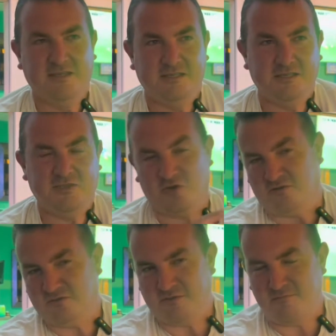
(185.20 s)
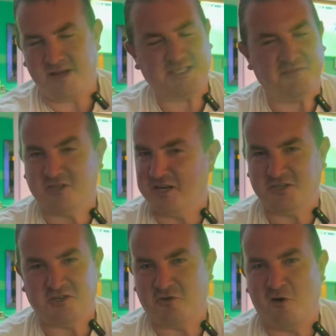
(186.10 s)
It's got a massive
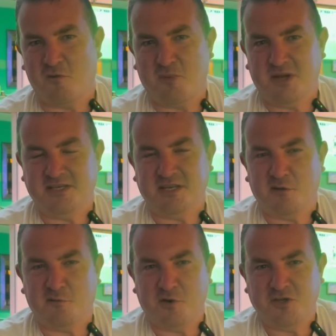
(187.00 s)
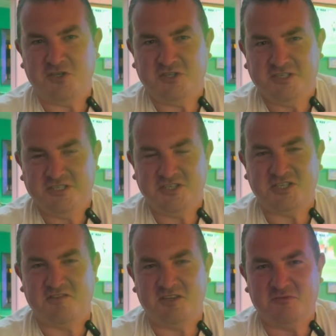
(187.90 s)
selection of craft beers in the fridge, just
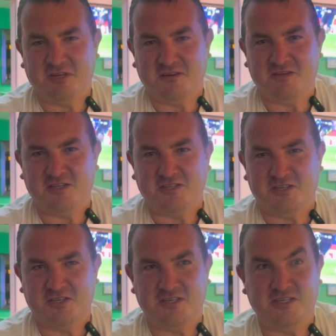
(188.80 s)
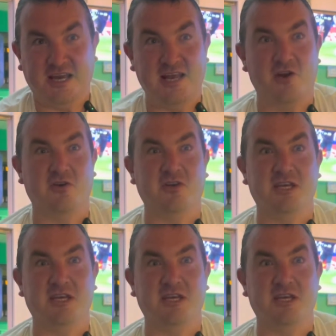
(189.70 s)
over to my left-hand side. And on the